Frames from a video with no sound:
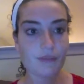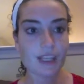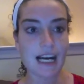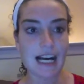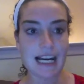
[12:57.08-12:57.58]

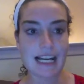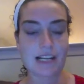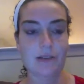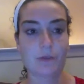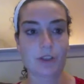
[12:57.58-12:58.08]

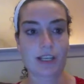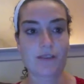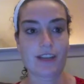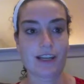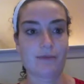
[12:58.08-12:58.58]
I will give
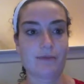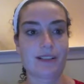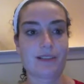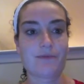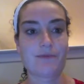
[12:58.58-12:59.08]
them,
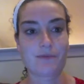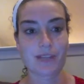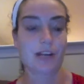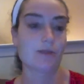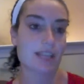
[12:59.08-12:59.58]

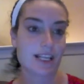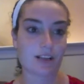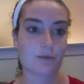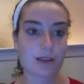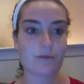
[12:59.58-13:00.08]
then they'll
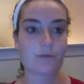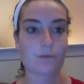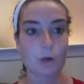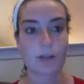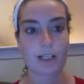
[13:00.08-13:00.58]
be
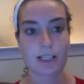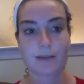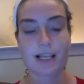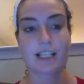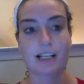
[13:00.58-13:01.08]
more willing to
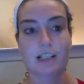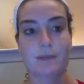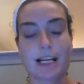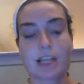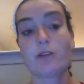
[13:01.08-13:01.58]
buy the challenge
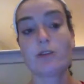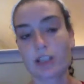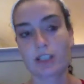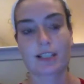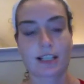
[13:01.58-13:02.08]
pack. You get the
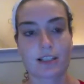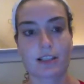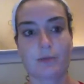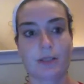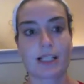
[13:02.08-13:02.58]
Success
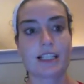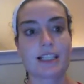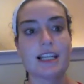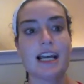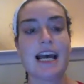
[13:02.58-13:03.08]
Club points